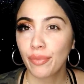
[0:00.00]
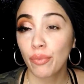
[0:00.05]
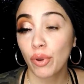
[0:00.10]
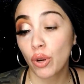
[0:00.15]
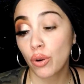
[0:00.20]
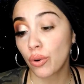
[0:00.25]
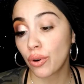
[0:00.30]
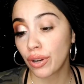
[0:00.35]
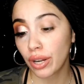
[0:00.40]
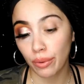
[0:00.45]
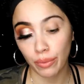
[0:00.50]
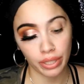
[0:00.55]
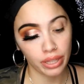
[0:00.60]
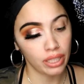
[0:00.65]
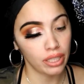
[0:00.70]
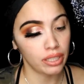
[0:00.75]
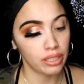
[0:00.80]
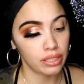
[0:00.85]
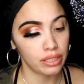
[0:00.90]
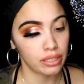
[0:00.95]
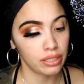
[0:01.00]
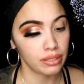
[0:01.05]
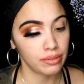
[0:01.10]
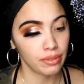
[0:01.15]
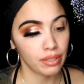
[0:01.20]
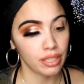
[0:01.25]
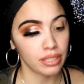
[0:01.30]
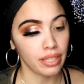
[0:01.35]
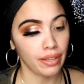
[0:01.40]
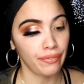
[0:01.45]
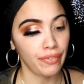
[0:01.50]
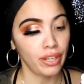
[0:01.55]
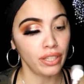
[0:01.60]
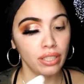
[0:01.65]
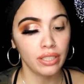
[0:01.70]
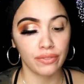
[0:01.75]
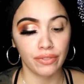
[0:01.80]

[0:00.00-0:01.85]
recording with this, because I found